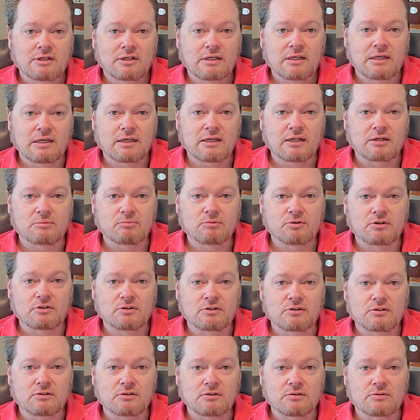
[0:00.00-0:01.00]
and I'm
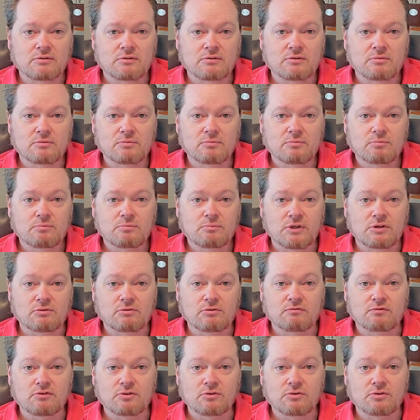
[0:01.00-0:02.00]
going to be
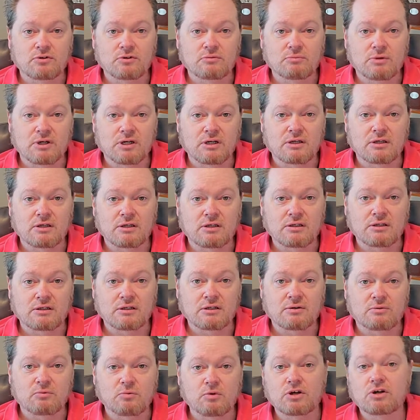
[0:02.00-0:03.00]
reviewing
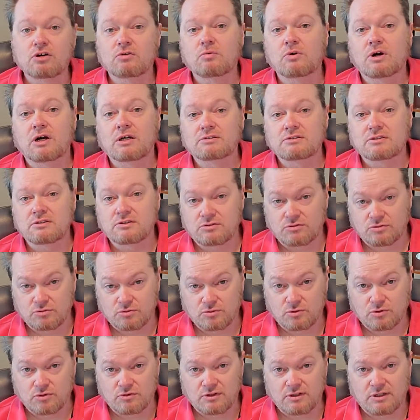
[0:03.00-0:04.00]
my whale watching
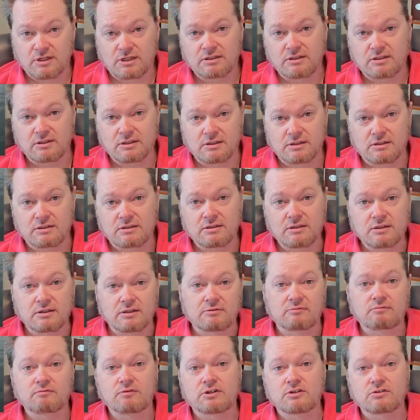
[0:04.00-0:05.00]
tour that I did in
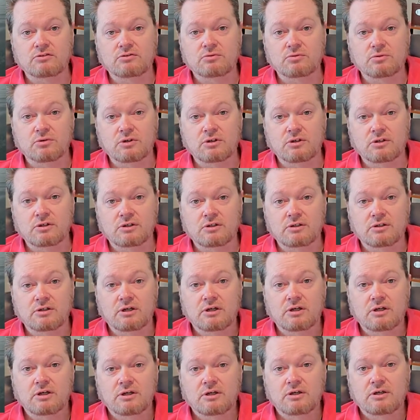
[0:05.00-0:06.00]
Victoria,
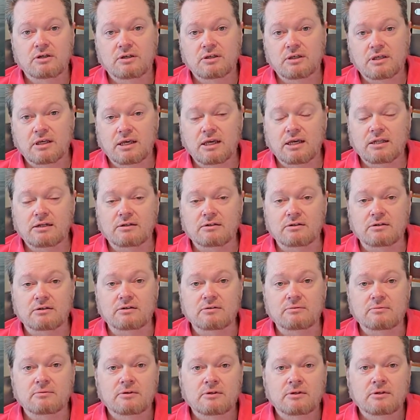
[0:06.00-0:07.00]
Canada.